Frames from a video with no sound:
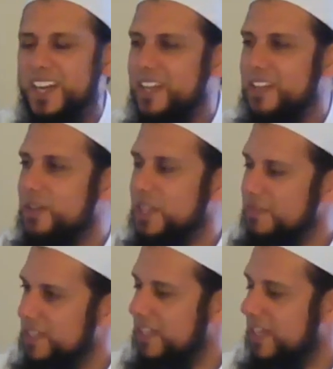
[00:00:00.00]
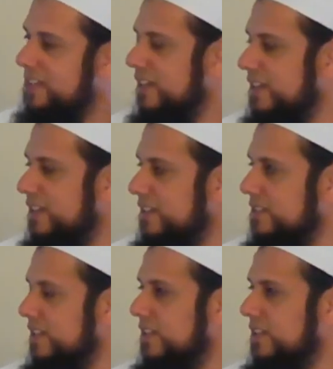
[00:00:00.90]
and they're given glad
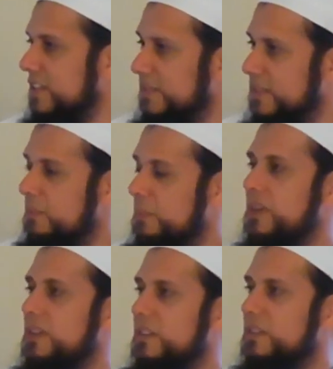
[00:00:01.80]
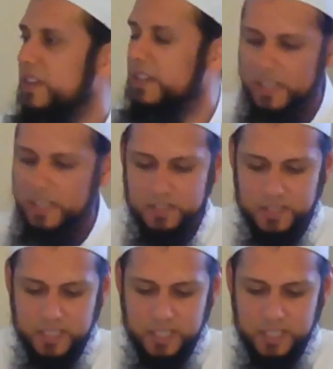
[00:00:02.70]
tidings, and they're given their book in their right hand.